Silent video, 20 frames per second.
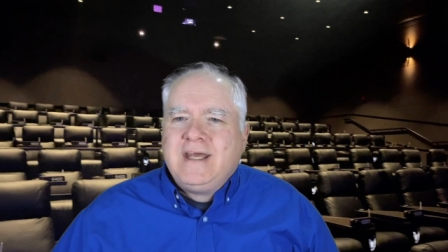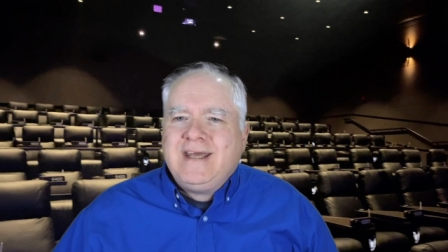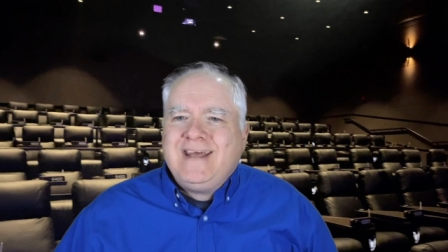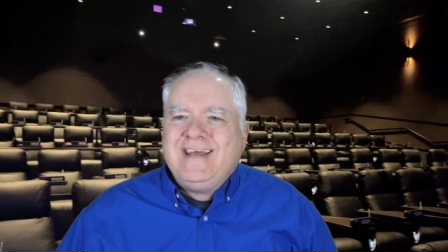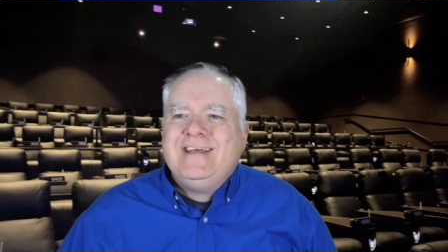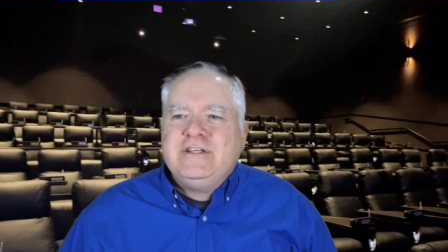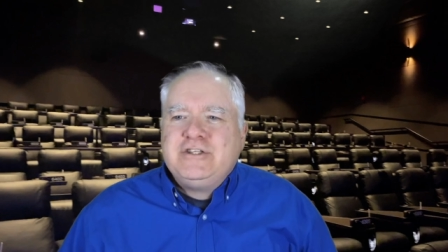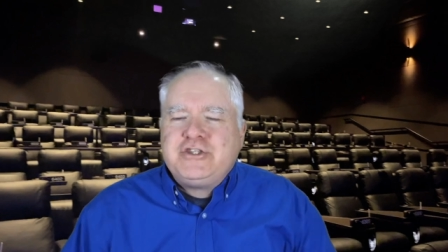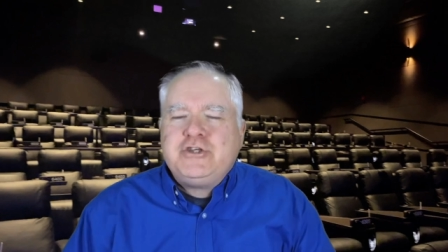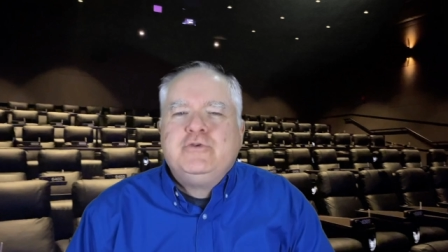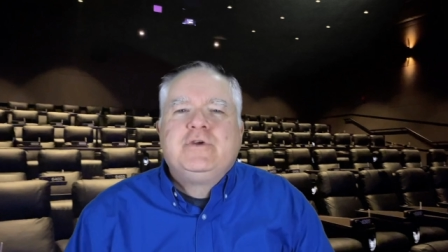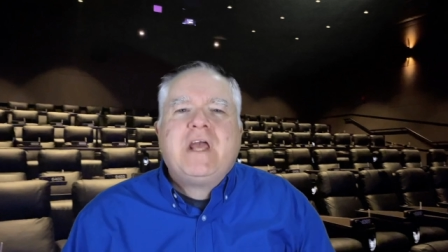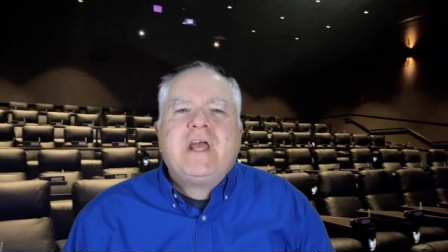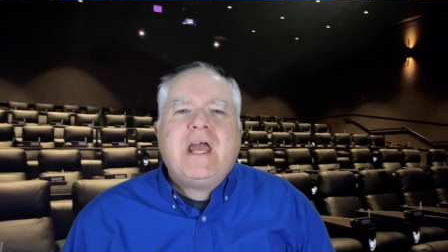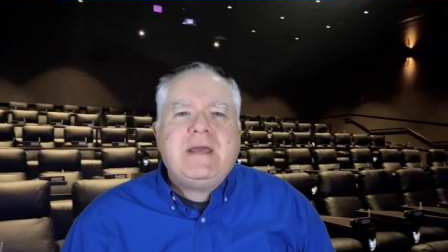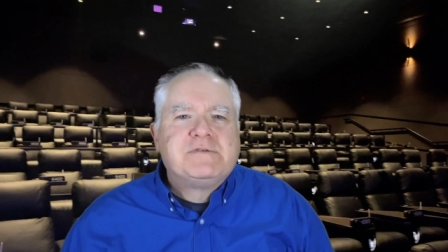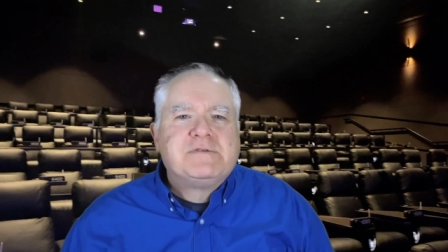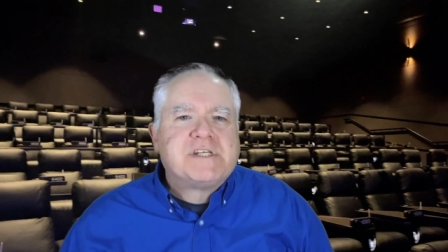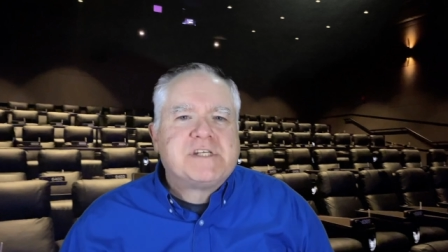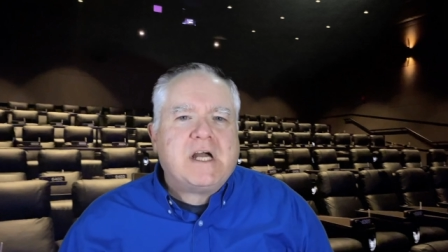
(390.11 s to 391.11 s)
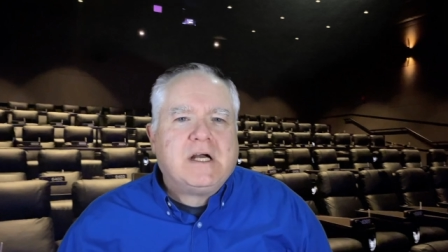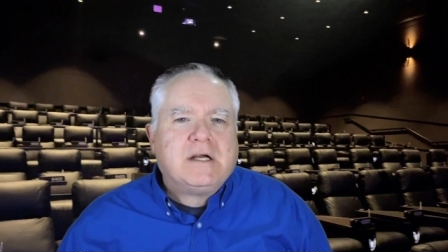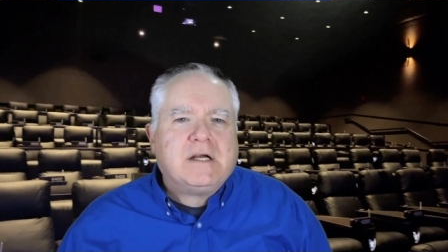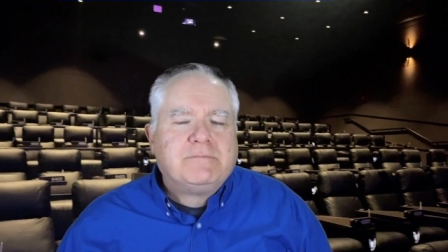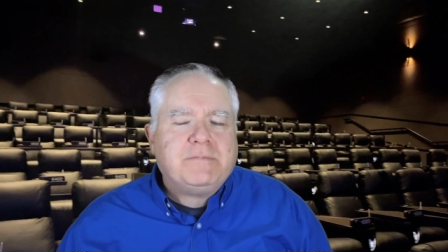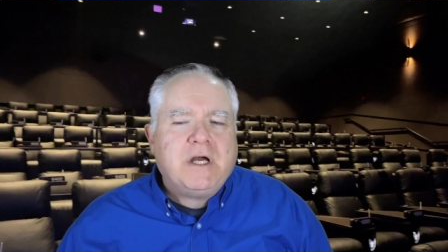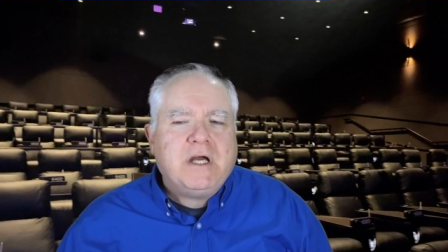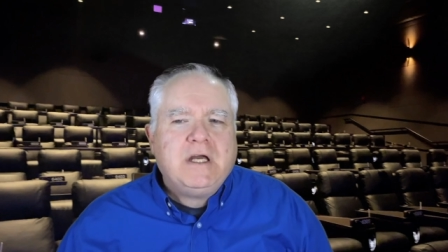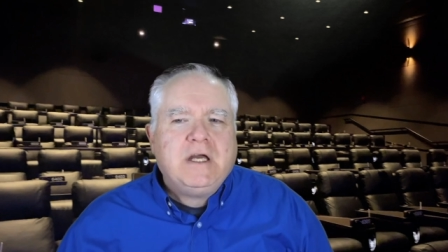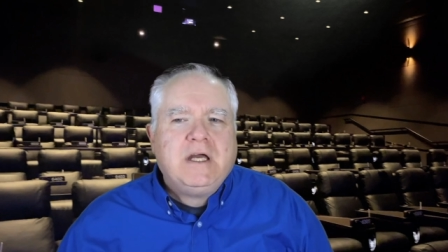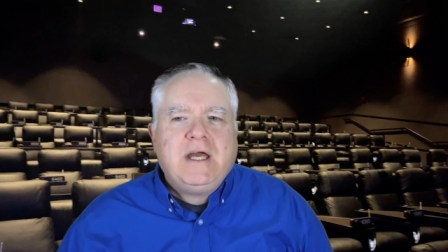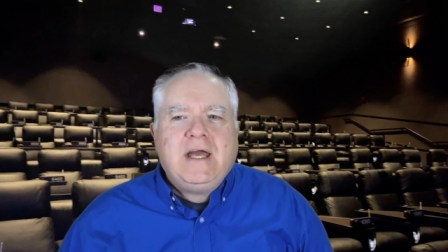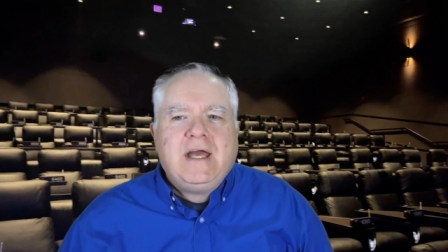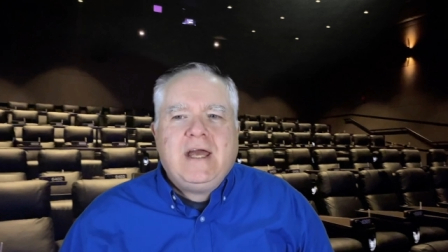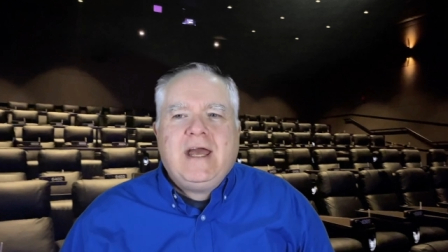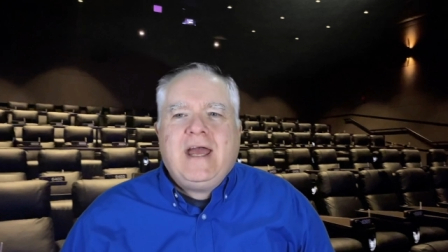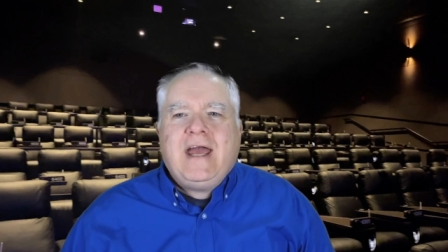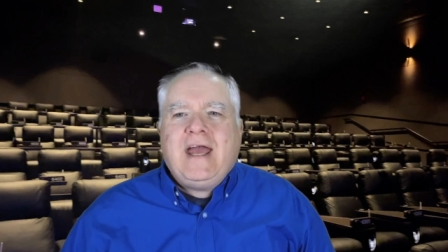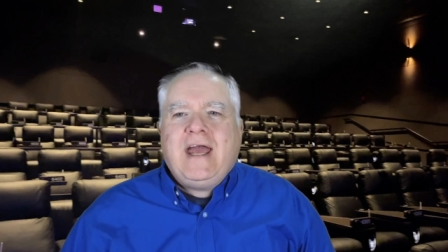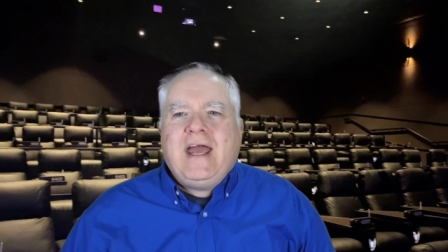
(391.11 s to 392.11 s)
into GameStop
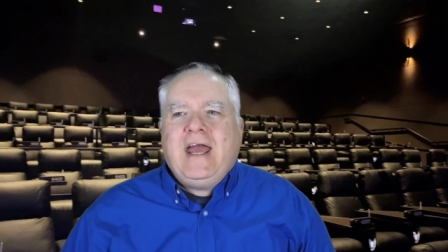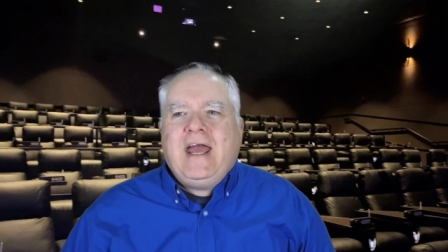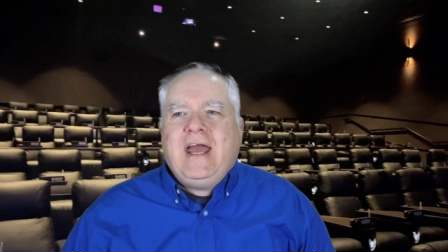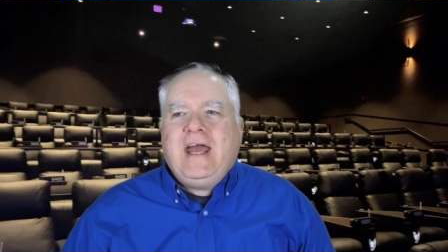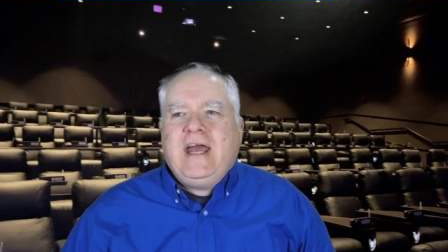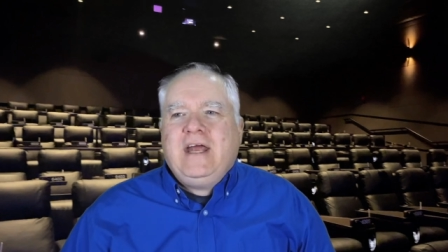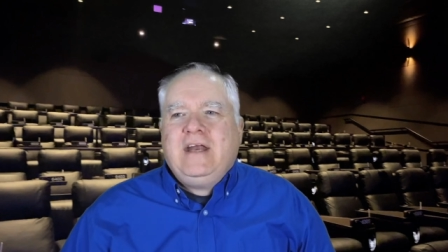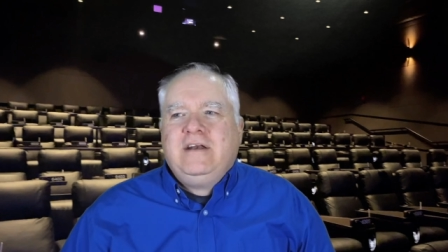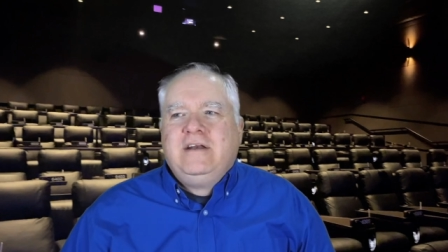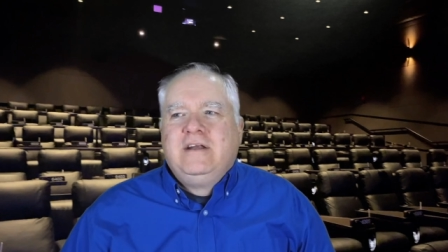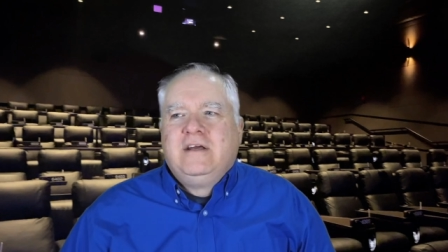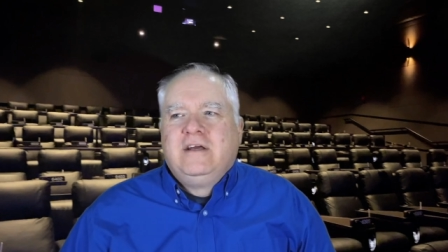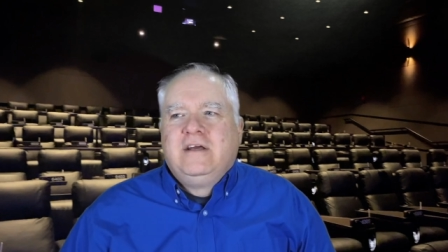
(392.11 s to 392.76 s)
and